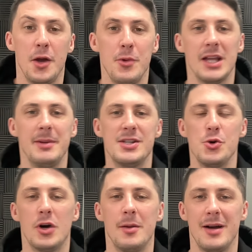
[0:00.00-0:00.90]
We're going to be
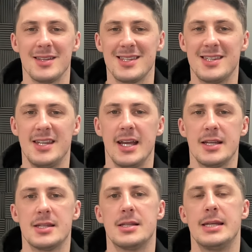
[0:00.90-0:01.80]
talking about
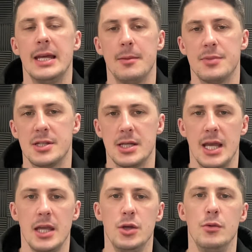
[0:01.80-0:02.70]
6 tips to
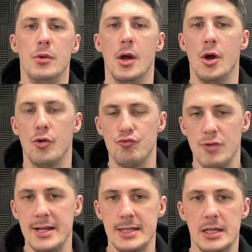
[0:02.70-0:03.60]
get you
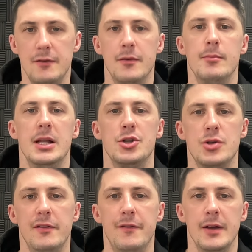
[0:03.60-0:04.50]
ready for
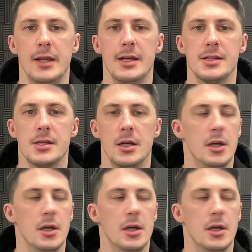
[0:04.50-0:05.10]
military fitness.